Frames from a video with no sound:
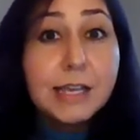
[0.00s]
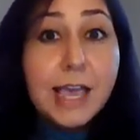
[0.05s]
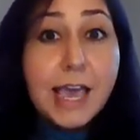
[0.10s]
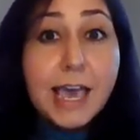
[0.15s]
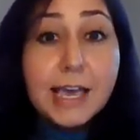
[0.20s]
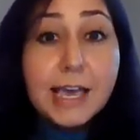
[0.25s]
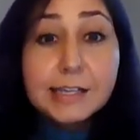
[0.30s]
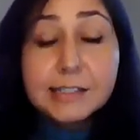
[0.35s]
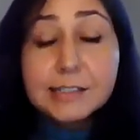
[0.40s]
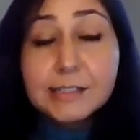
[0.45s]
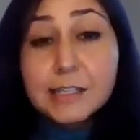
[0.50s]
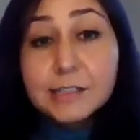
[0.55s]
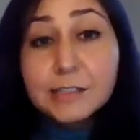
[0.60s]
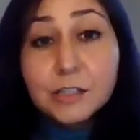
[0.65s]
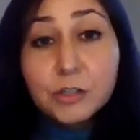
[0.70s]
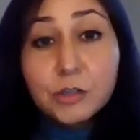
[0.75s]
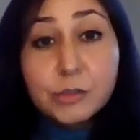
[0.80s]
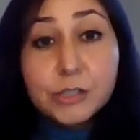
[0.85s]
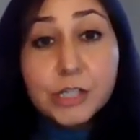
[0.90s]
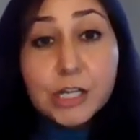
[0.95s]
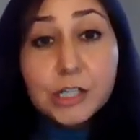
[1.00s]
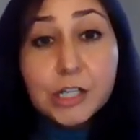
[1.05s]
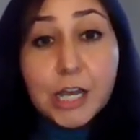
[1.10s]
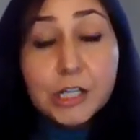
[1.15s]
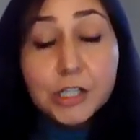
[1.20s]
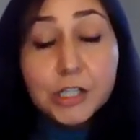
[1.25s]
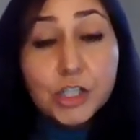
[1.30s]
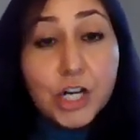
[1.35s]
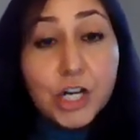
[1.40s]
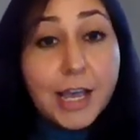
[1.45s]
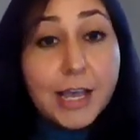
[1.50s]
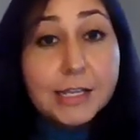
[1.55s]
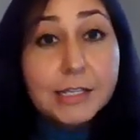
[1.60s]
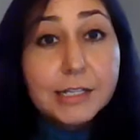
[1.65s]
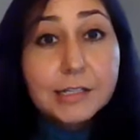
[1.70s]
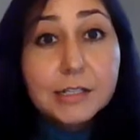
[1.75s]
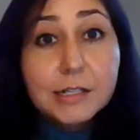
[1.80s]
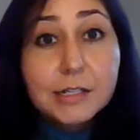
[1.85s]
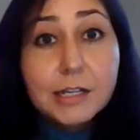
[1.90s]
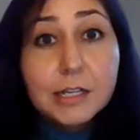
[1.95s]
access, you know, a
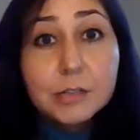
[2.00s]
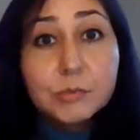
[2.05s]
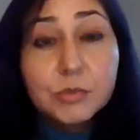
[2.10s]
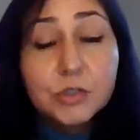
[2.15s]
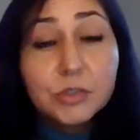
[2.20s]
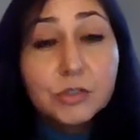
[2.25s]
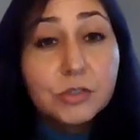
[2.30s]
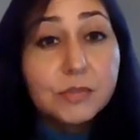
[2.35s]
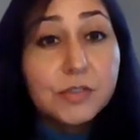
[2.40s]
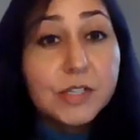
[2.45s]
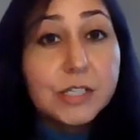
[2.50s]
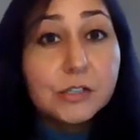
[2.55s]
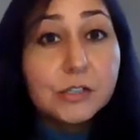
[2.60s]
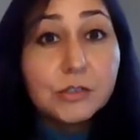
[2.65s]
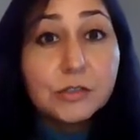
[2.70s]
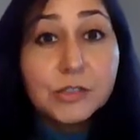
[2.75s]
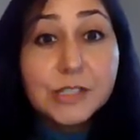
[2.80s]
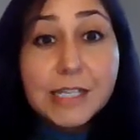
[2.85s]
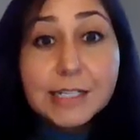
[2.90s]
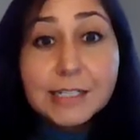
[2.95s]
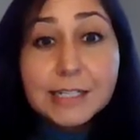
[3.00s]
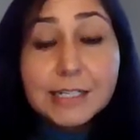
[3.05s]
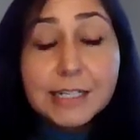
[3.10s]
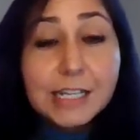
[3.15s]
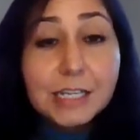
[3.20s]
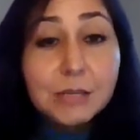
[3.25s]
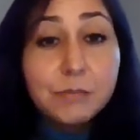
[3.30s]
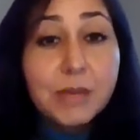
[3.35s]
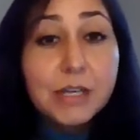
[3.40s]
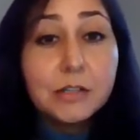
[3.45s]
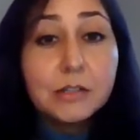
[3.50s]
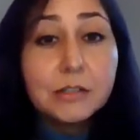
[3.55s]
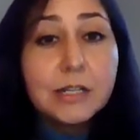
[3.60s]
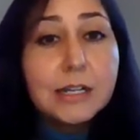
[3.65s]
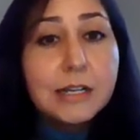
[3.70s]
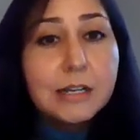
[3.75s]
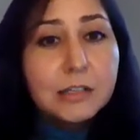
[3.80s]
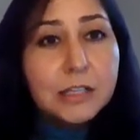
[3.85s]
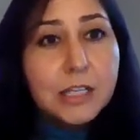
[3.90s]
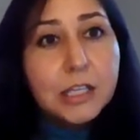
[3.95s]
chat service or send an email.
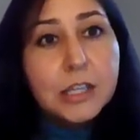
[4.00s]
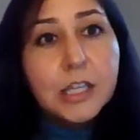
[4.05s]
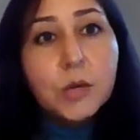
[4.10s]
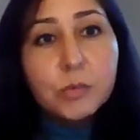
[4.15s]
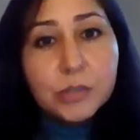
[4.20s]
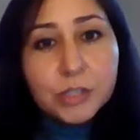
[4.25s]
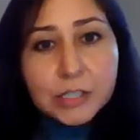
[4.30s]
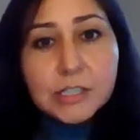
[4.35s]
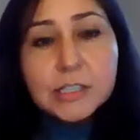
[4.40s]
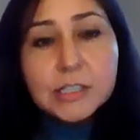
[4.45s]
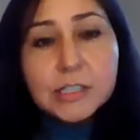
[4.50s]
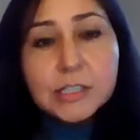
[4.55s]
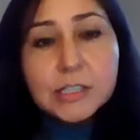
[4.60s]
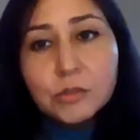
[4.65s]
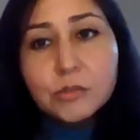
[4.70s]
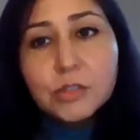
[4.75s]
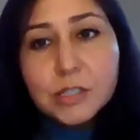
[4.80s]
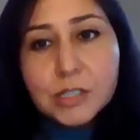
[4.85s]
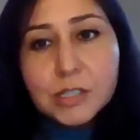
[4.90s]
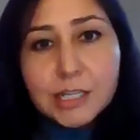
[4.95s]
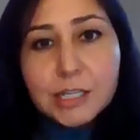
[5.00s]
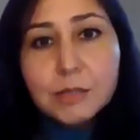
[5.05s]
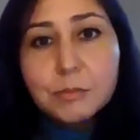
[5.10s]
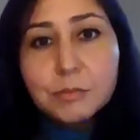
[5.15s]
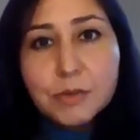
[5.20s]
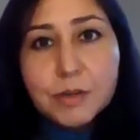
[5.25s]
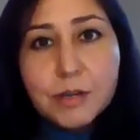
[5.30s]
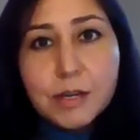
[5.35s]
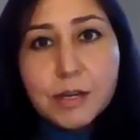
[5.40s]
They will continue to keep